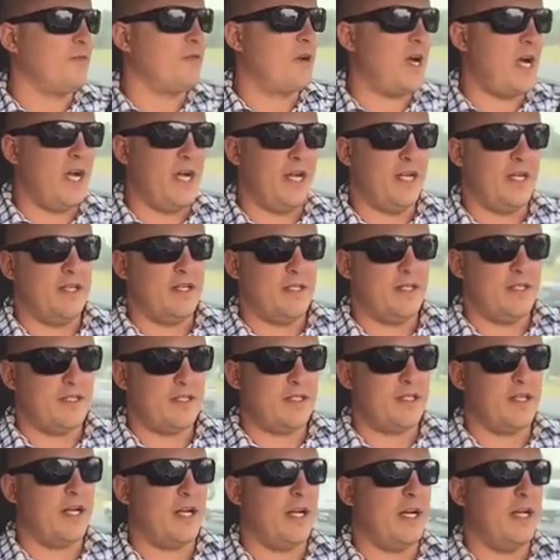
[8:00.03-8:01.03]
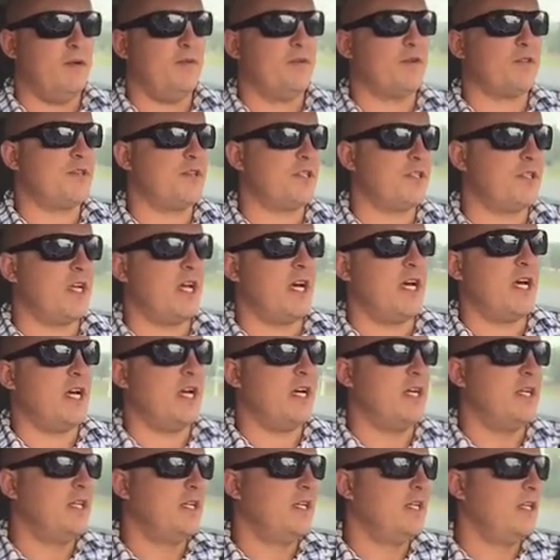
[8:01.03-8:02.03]
rain today, which is uh,
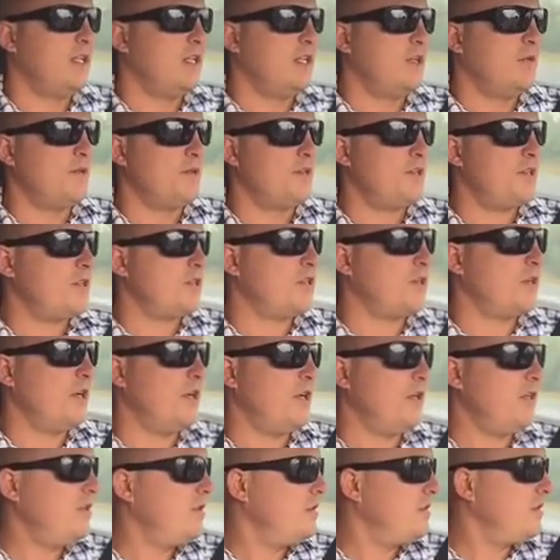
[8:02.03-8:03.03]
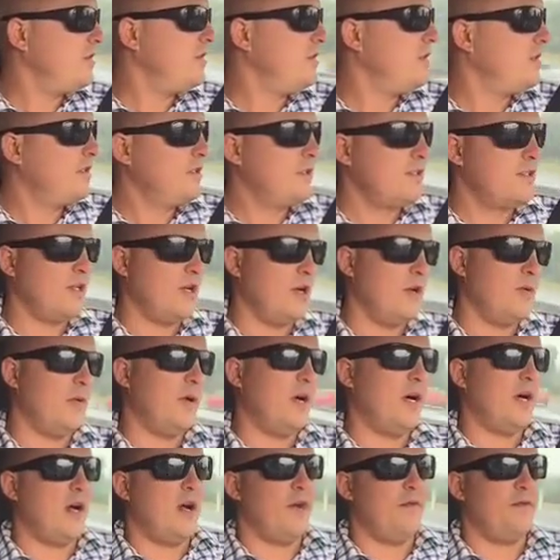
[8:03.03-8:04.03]
which is good. So
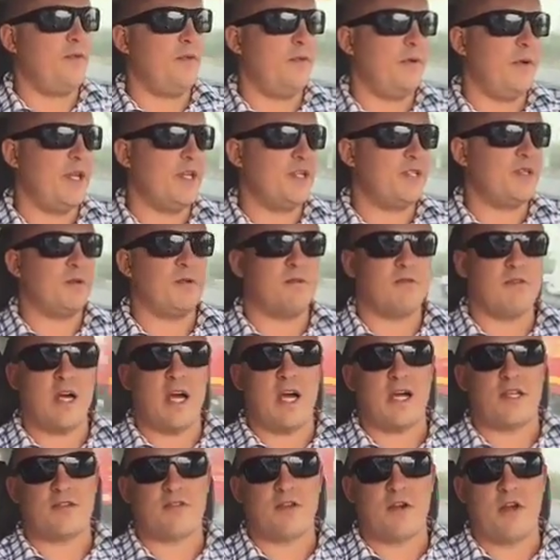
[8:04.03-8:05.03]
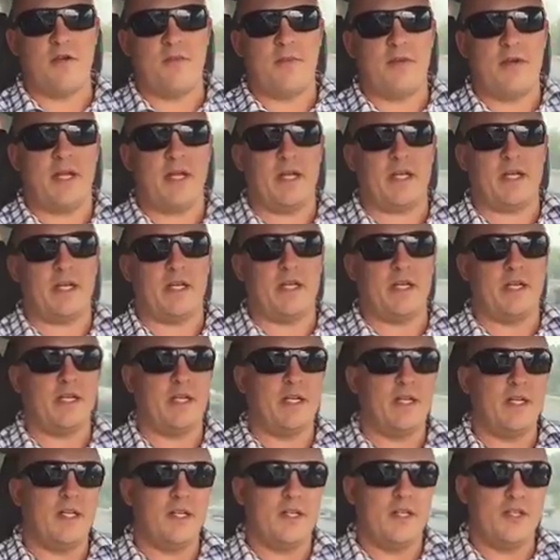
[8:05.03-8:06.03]
uh, hopefully we'll get some grass growing back.
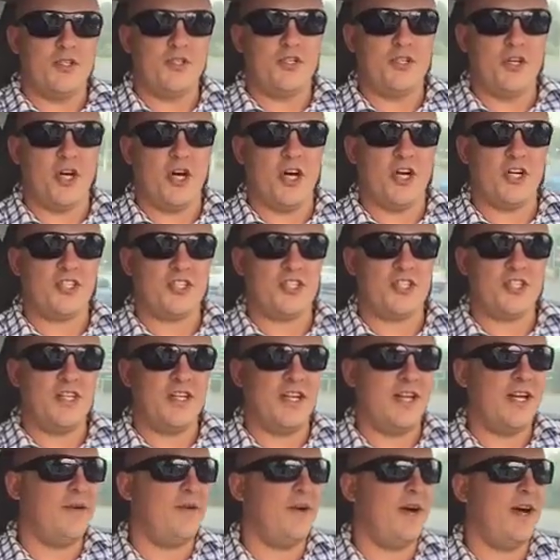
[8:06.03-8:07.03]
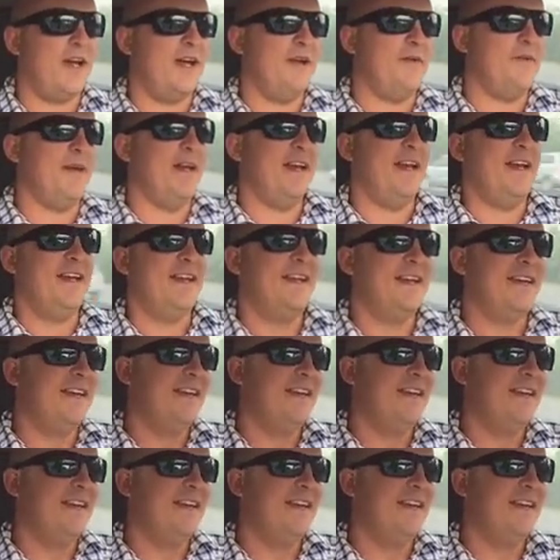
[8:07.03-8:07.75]
Josh, how are you, man?